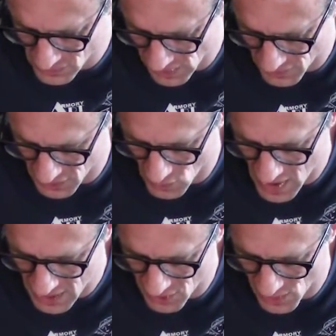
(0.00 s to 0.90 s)
and then
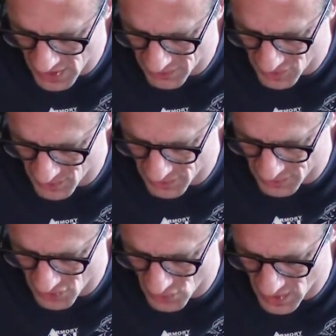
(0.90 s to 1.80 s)
walk away from it
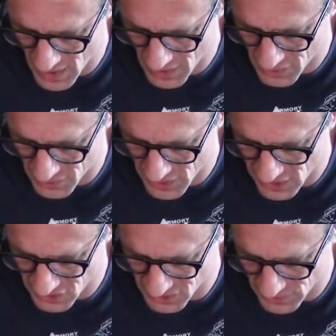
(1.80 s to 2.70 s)
for a while and let
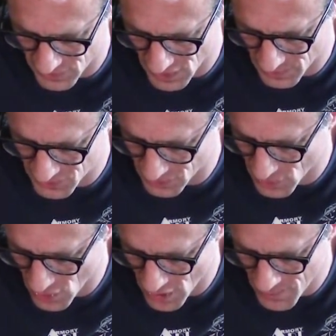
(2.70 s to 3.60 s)
it stiffen up some
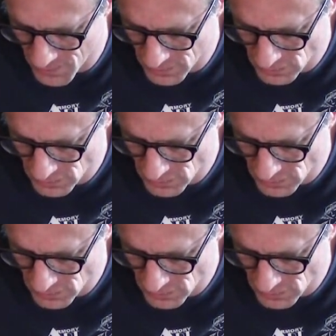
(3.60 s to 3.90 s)
more.